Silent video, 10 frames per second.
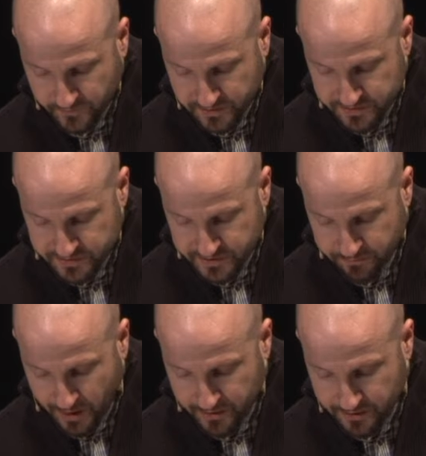And since the
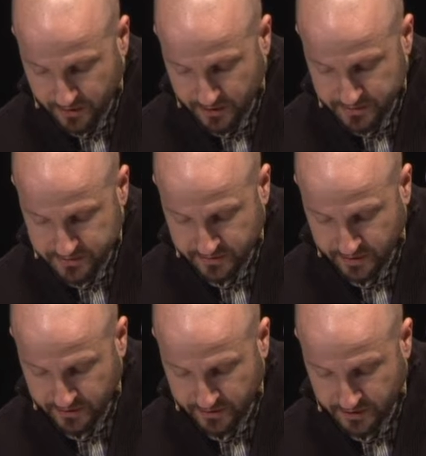Amalekites and
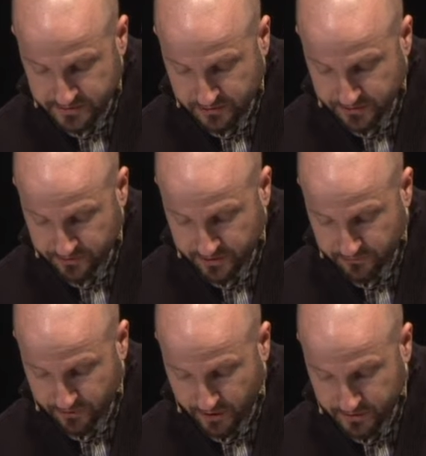Canaanites are living in the
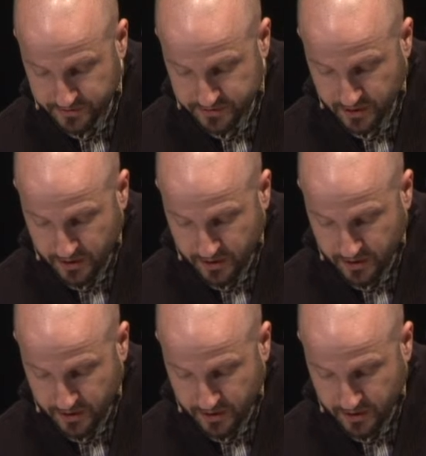valleys,